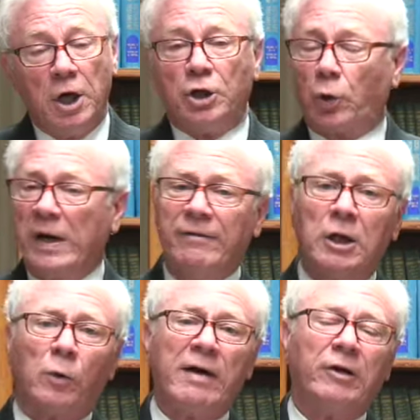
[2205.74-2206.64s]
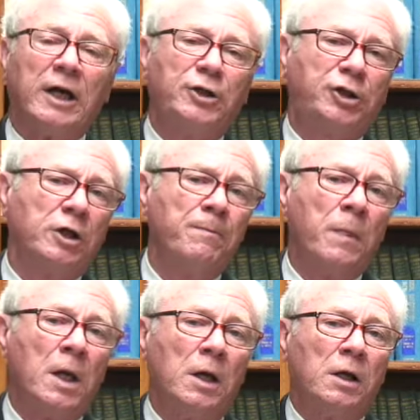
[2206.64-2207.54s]
So even though Revelation
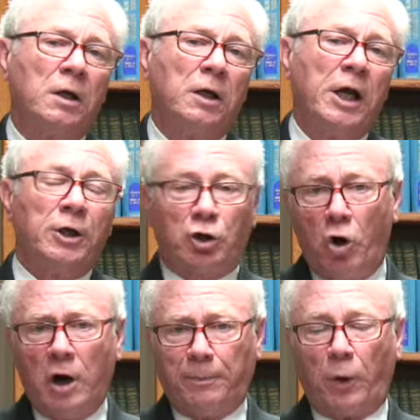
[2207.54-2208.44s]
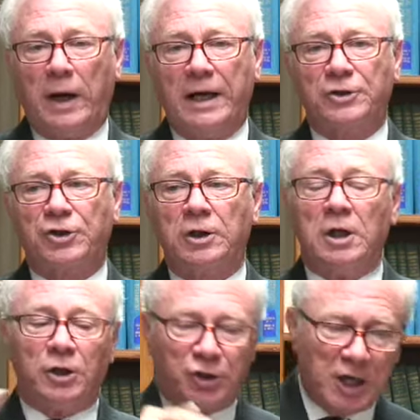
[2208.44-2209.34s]
incorporates,
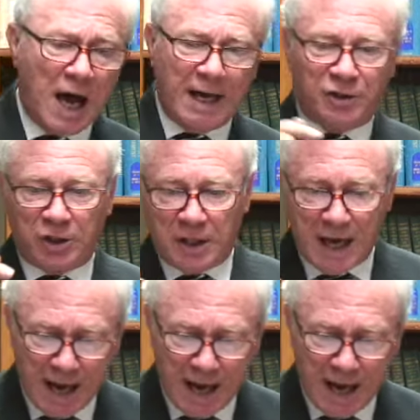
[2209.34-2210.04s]
cites,